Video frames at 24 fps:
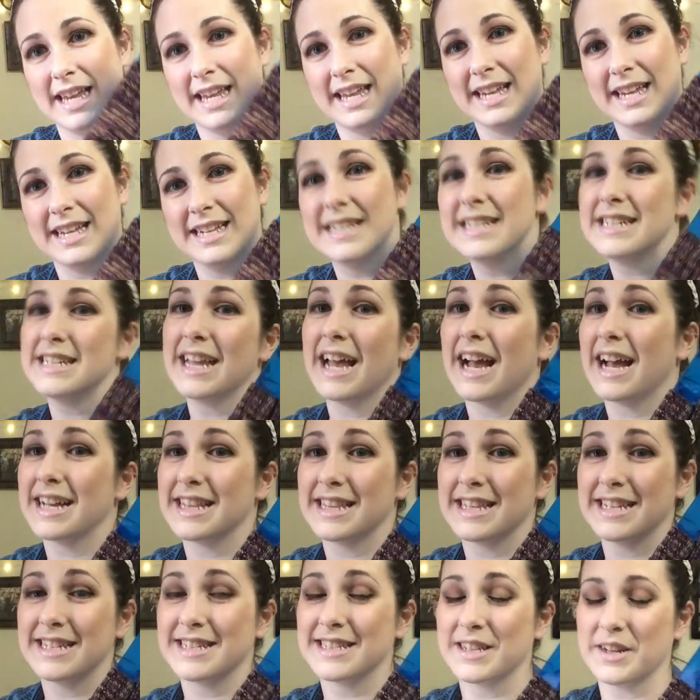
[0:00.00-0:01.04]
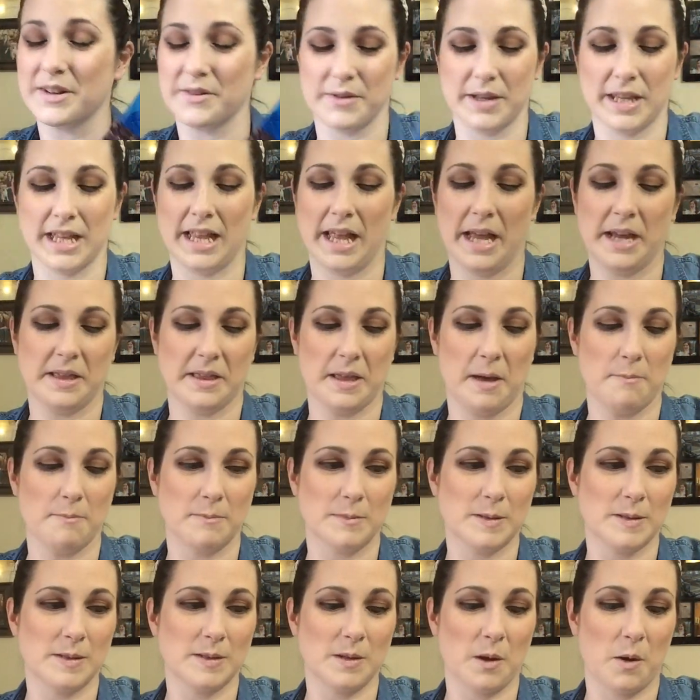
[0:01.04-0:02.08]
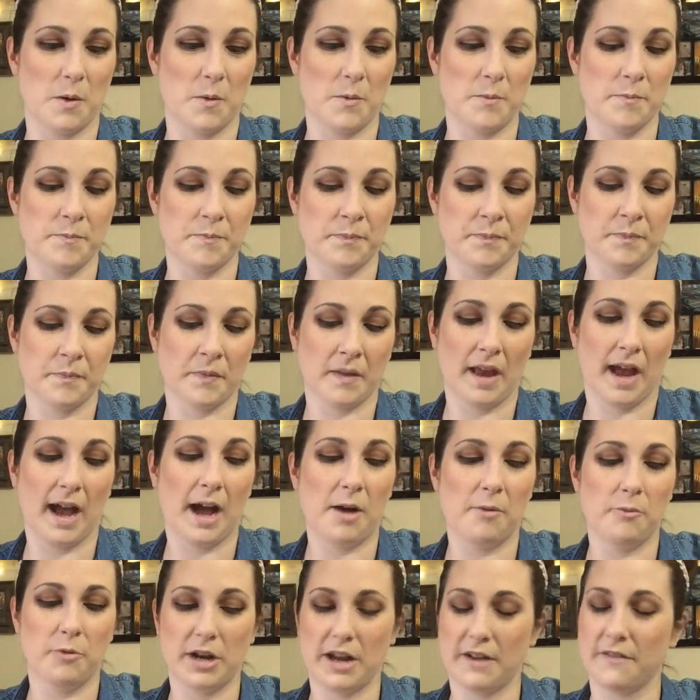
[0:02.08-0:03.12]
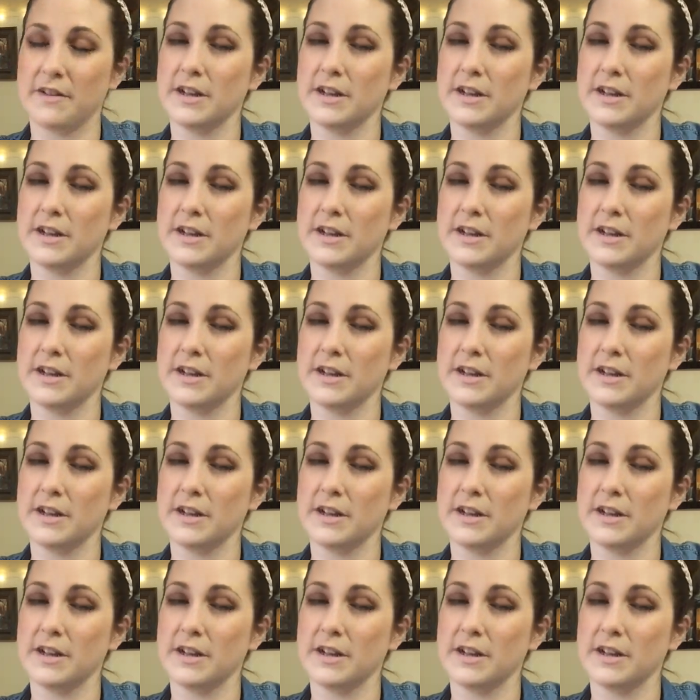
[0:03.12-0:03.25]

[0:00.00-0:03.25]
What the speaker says: And yeah, I think he's gonna really like them. So when I